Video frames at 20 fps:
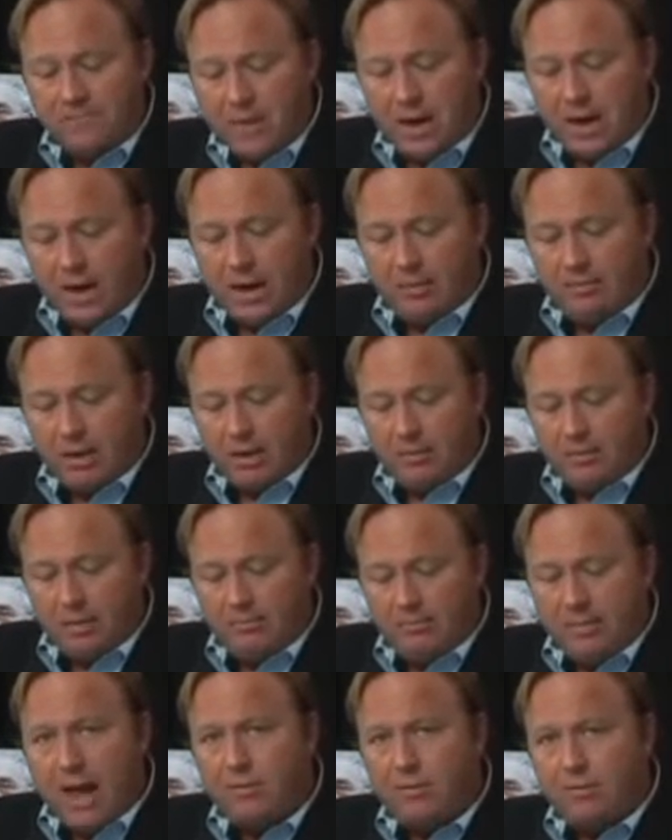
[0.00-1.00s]

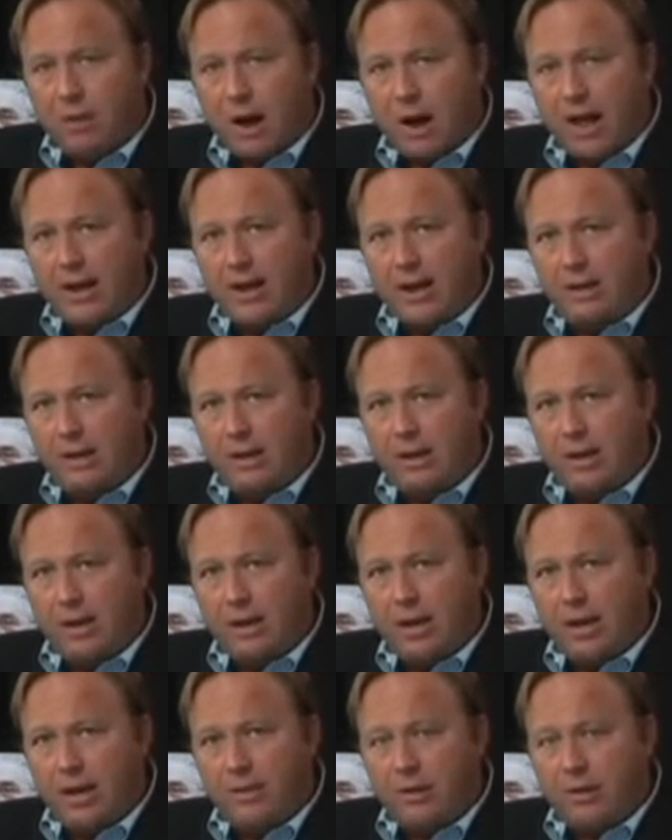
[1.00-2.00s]
But Matt Ryan,
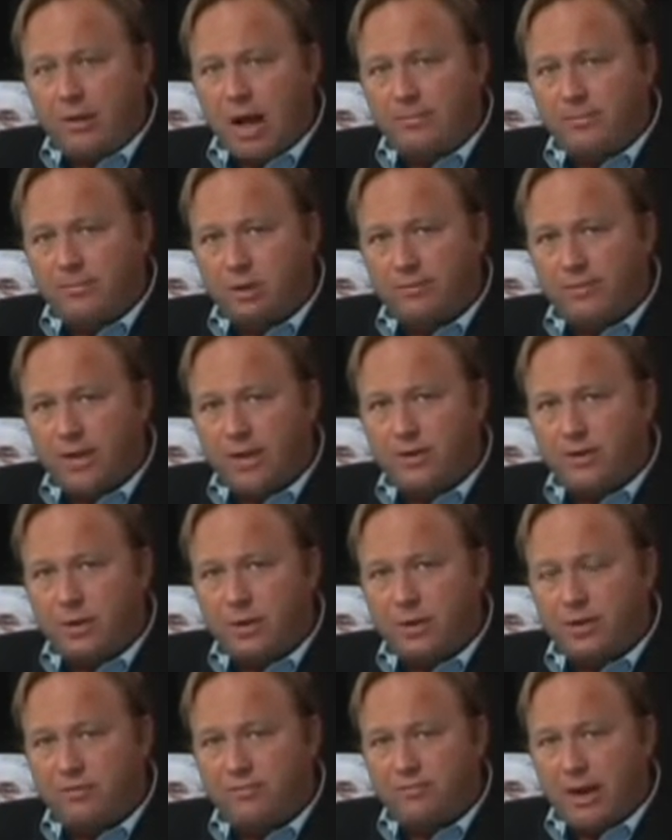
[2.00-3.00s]
any other
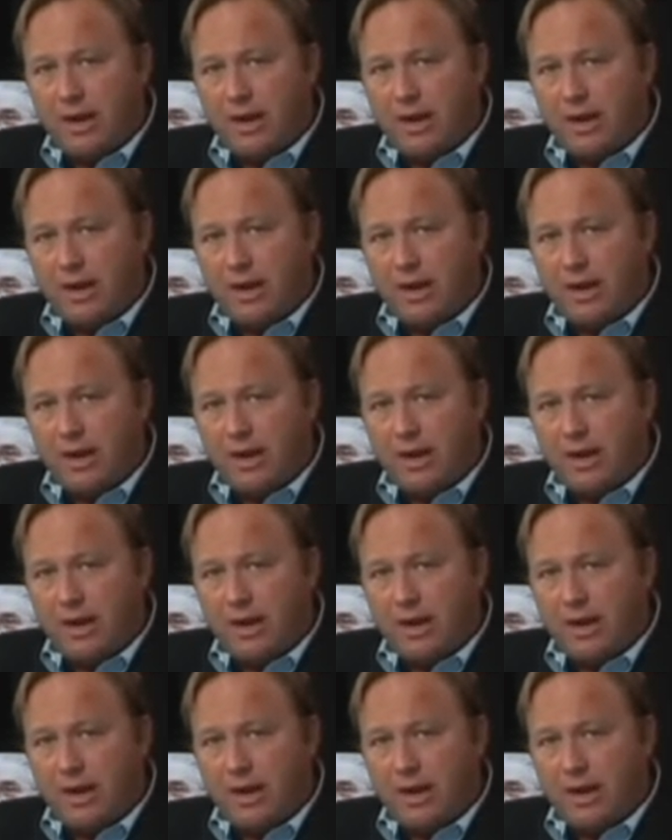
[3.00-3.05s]
observations you've